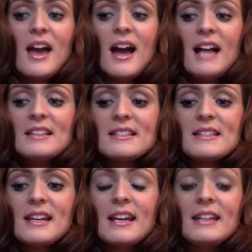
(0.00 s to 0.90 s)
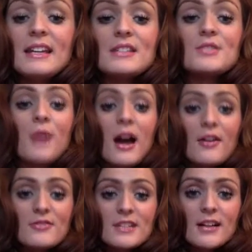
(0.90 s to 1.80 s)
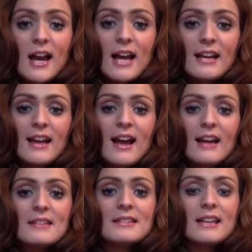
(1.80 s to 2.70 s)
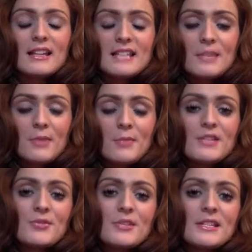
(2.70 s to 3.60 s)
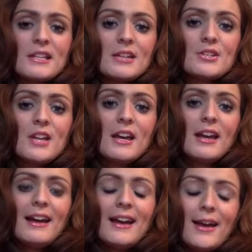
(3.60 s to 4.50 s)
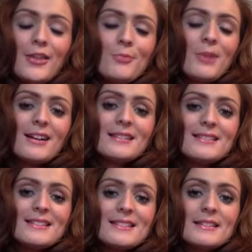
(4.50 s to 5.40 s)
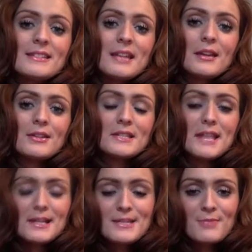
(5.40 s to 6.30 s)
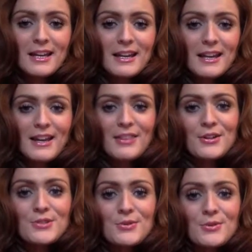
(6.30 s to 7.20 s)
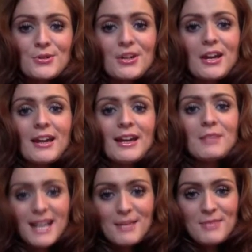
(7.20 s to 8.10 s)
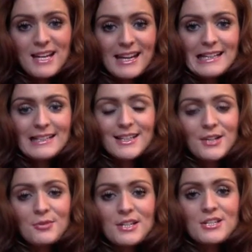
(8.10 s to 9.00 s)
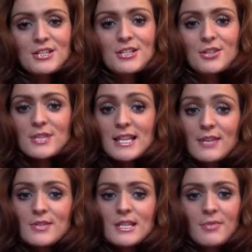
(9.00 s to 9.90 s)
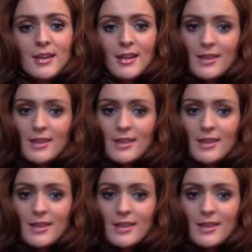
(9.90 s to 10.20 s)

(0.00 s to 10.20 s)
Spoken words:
And so after I had set my piece on the stage, the band decided to sing to me their song Mary Mary, which goes a little something like